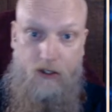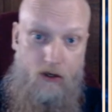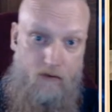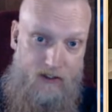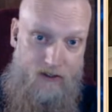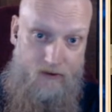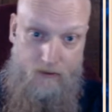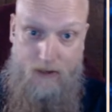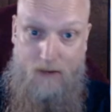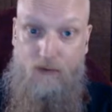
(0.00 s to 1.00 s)
and another
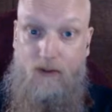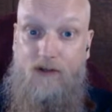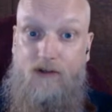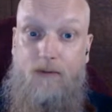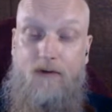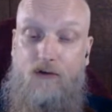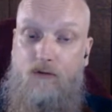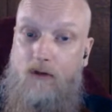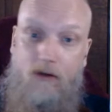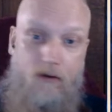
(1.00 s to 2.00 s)
territory, the boundary between the
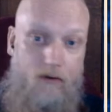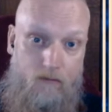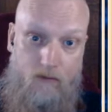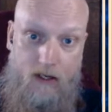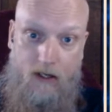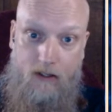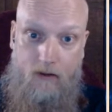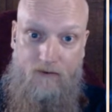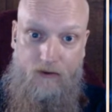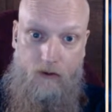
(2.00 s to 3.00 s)
spiritual and
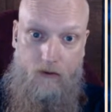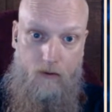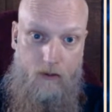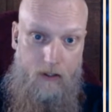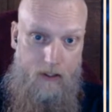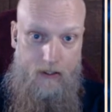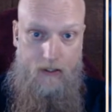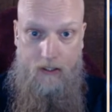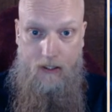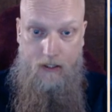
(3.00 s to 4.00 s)
the physical.
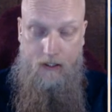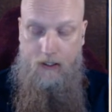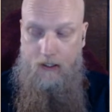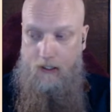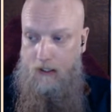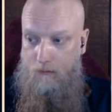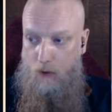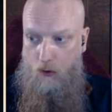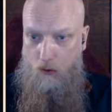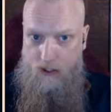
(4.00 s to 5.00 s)

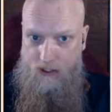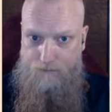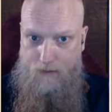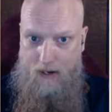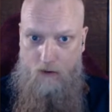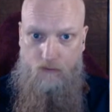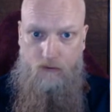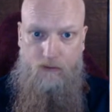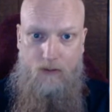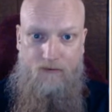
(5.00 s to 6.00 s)
All these
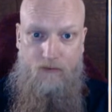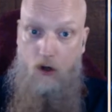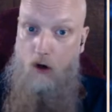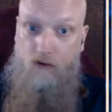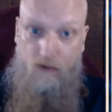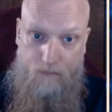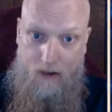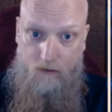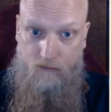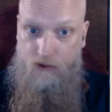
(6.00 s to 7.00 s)
boundaries, we have gods of
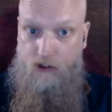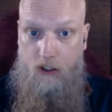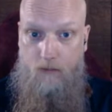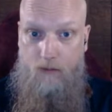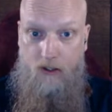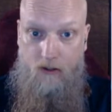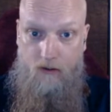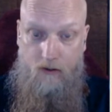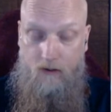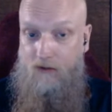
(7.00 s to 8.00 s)
boundaries,
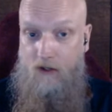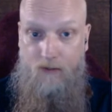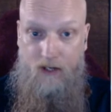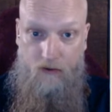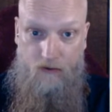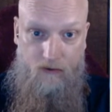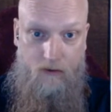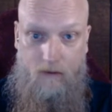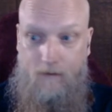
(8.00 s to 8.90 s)
Terminus,